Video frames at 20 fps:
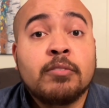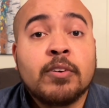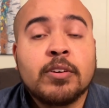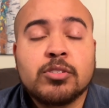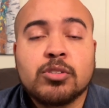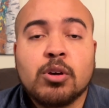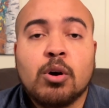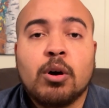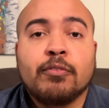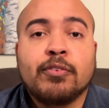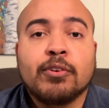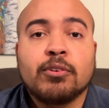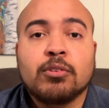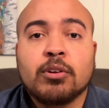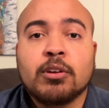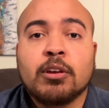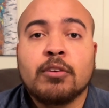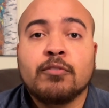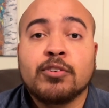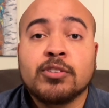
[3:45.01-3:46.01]
So if you're
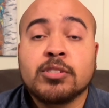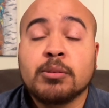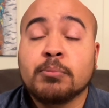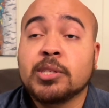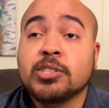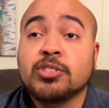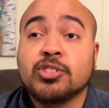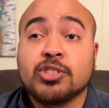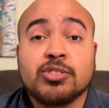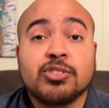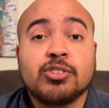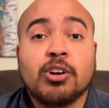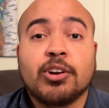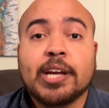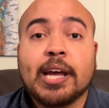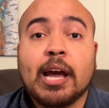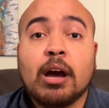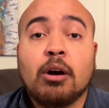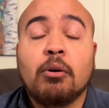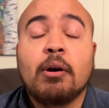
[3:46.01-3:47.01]
looking for something just starting
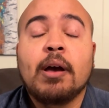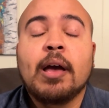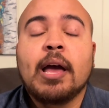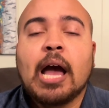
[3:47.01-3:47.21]
out,